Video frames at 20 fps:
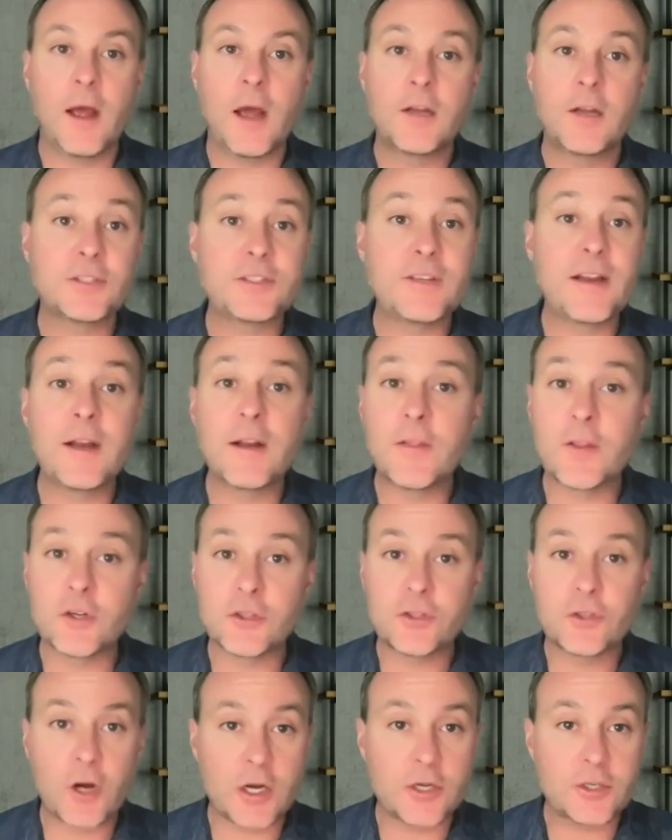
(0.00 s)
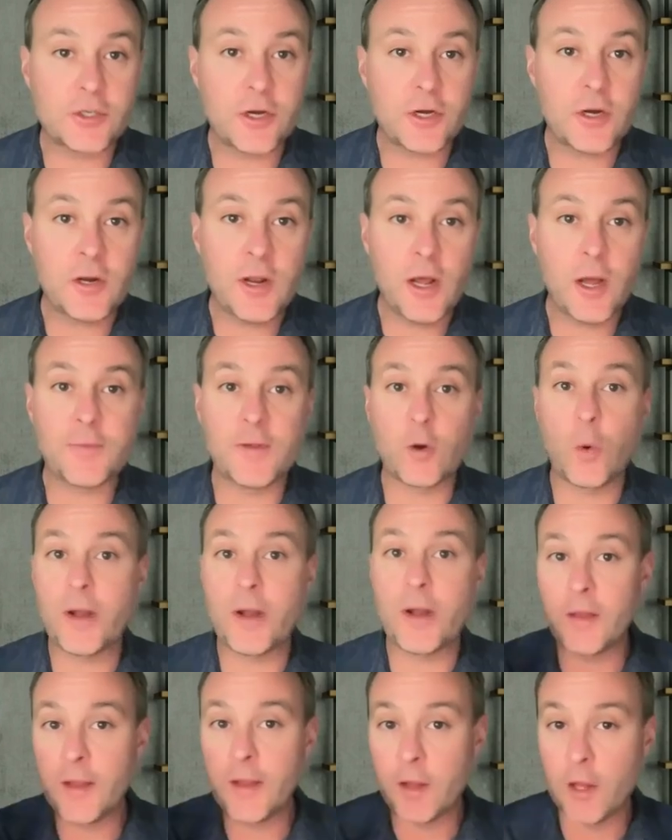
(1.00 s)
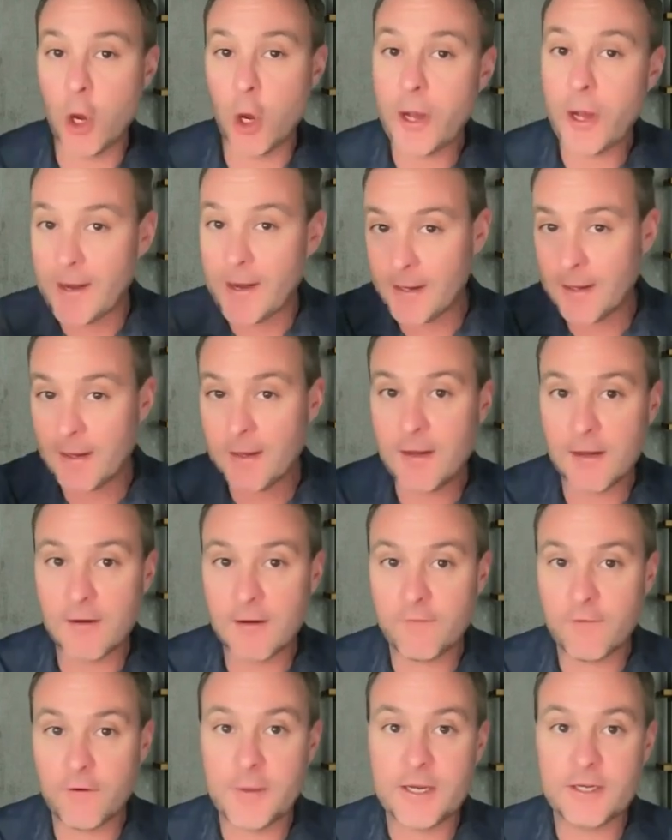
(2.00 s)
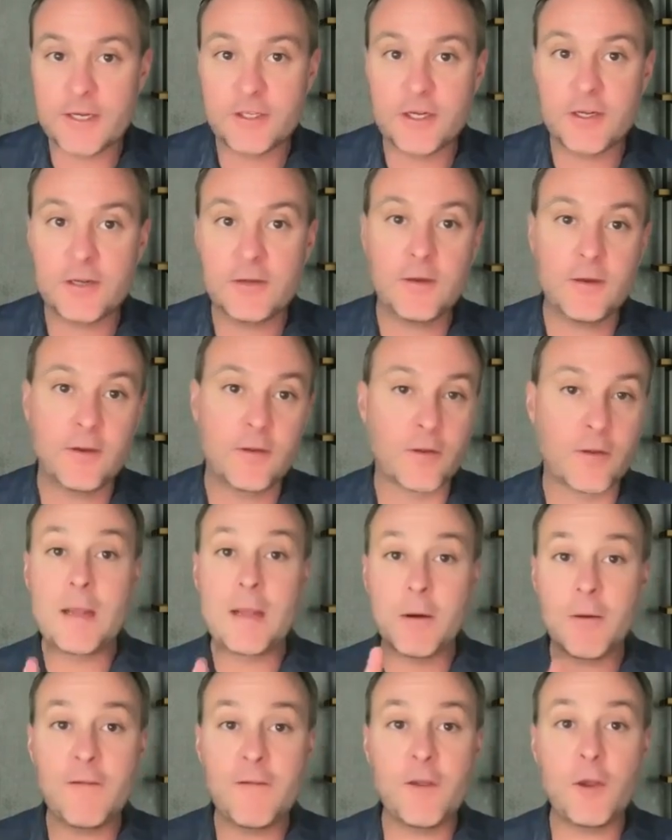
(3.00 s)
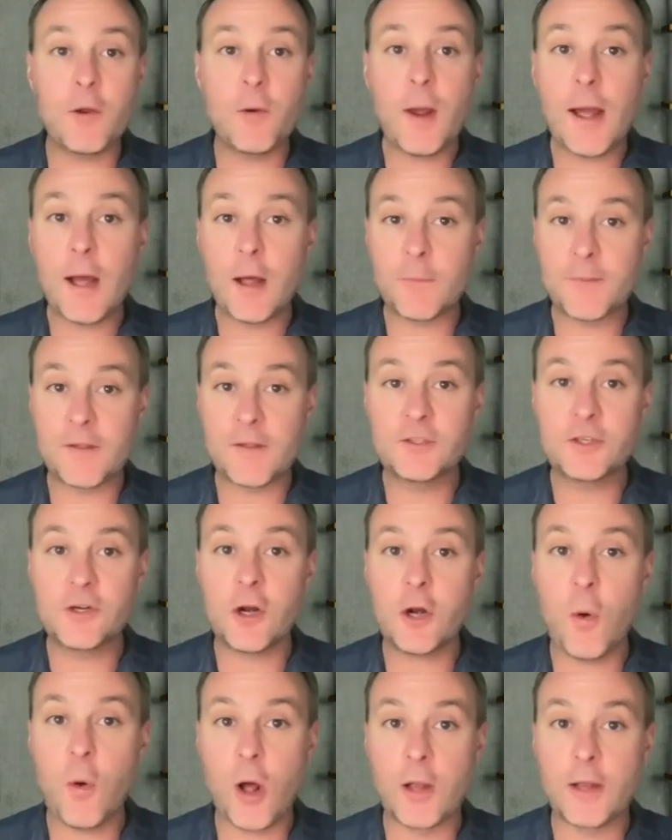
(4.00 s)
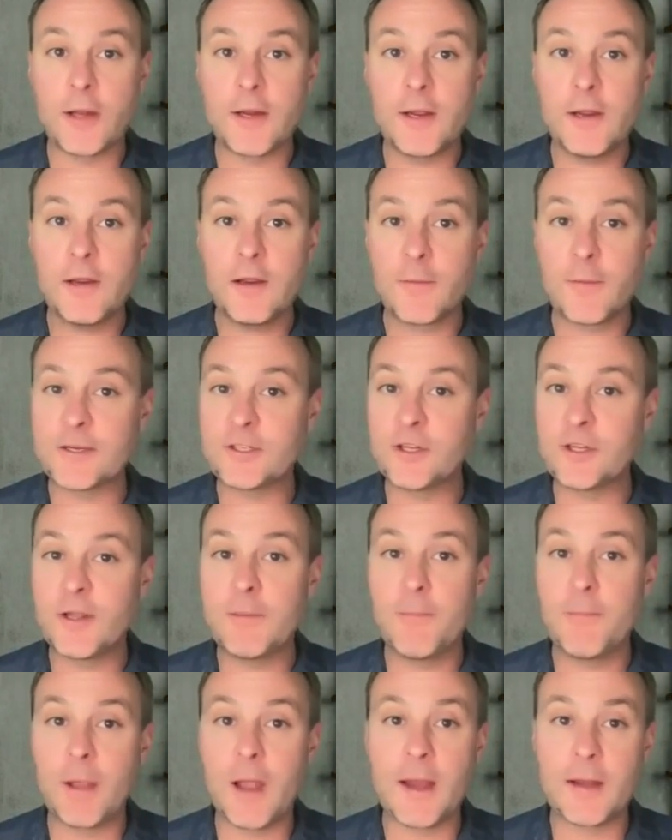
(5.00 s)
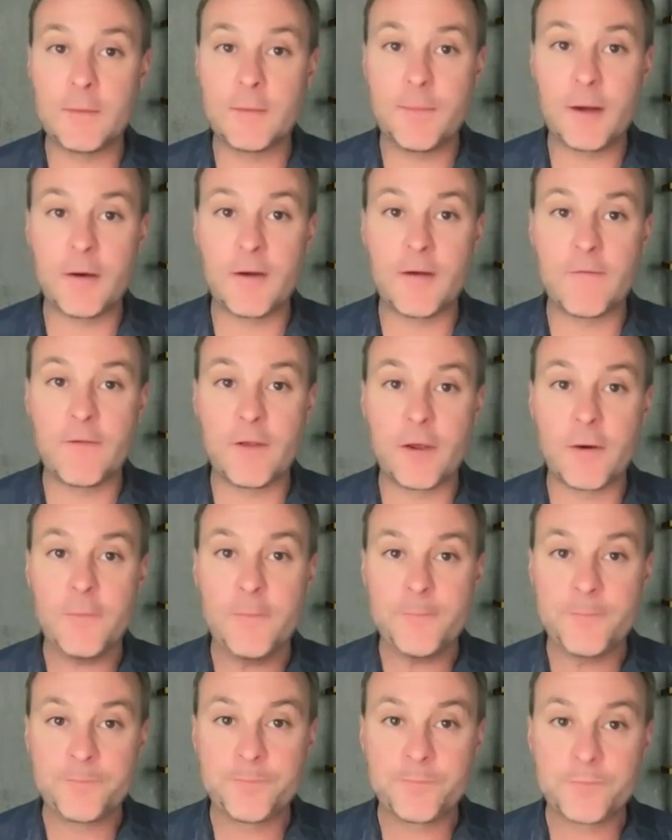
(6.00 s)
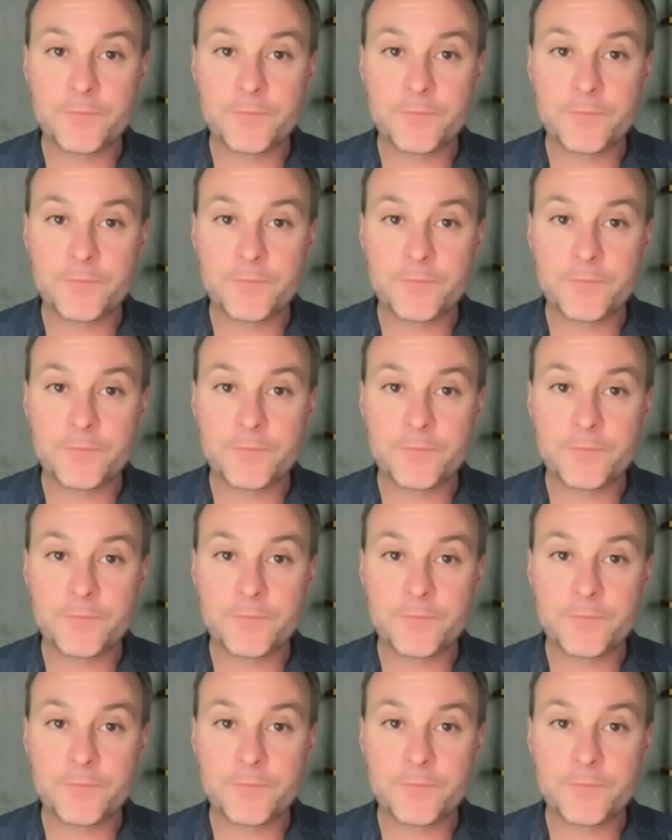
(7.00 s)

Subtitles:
Understanding their structure helps in quickly locating key information. Peer review helps ensure quality, especially blind peer review.